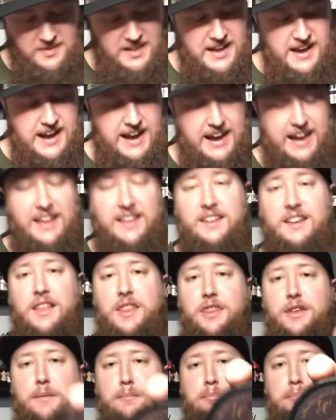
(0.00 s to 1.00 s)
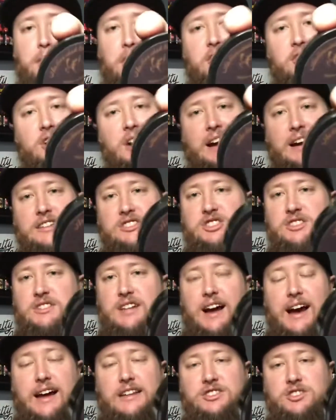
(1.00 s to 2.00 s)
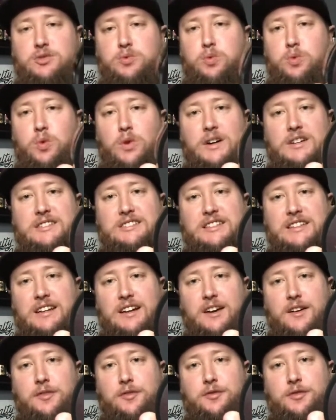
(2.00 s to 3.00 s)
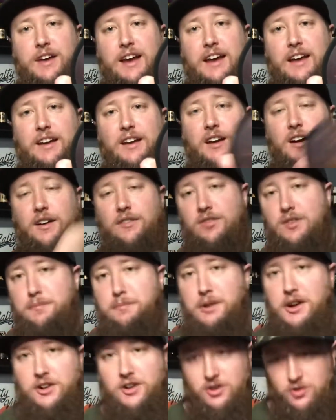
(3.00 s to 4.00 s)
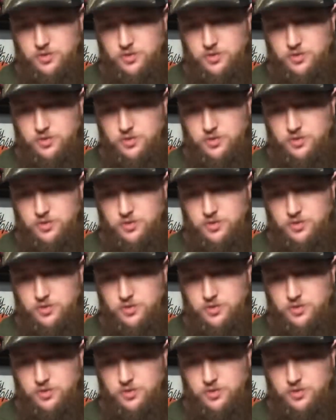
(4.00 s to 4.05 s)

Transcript: and the butter, I just wasn't a fan of the butter